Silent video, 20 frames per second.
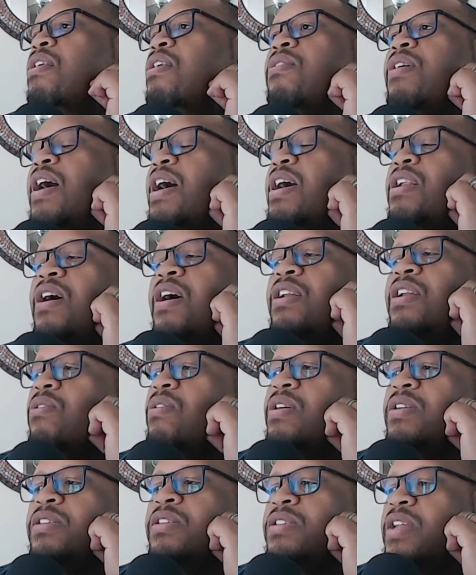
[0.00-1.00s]
don't
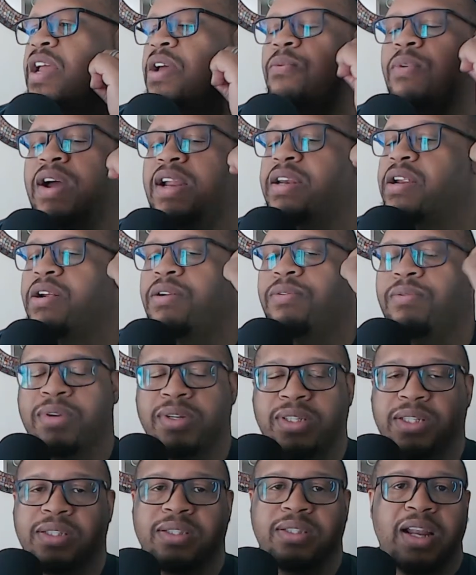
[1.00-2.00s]
understand why Darren
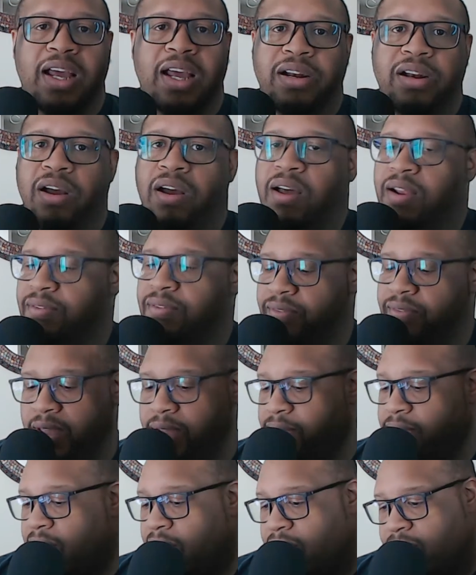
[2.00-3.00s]
Wilson's not in the Hall of
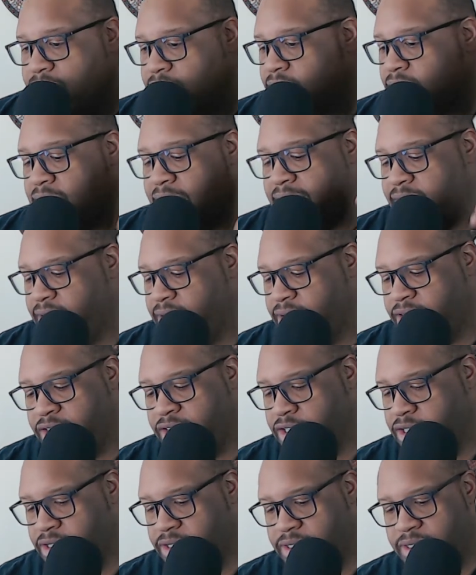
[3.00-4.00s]
Fame. That is
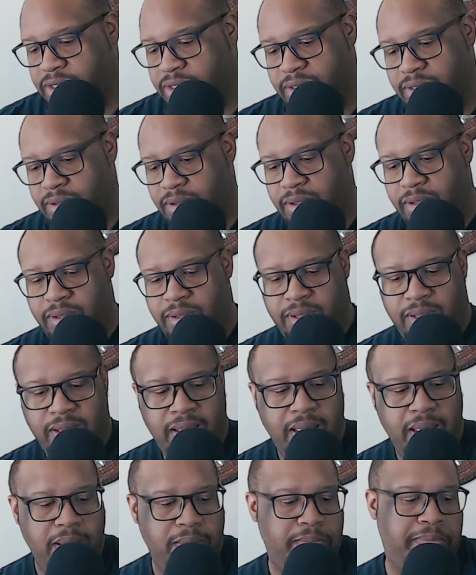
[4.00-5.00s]
just
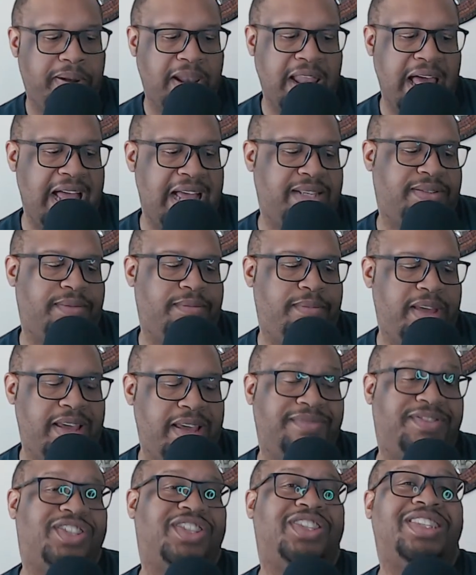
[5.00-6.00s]
blasphemy.
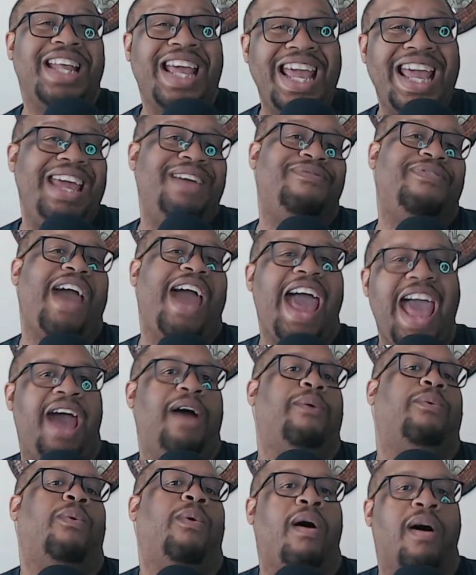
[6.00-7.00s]
If Steve
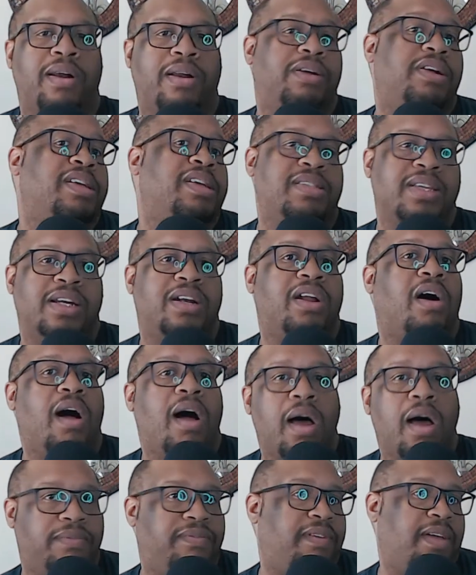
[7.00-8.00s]
Atwater is in the
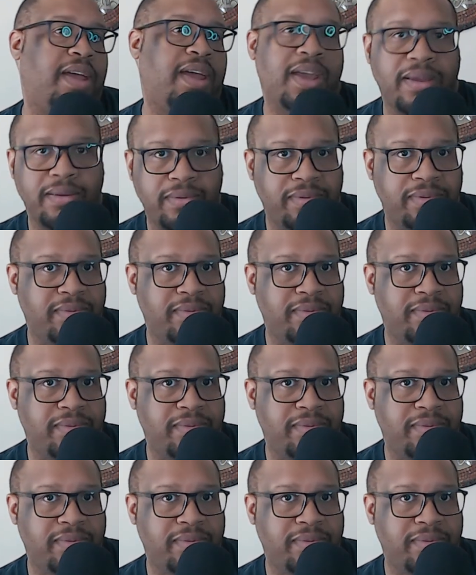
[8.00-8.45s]
Hall of Fame,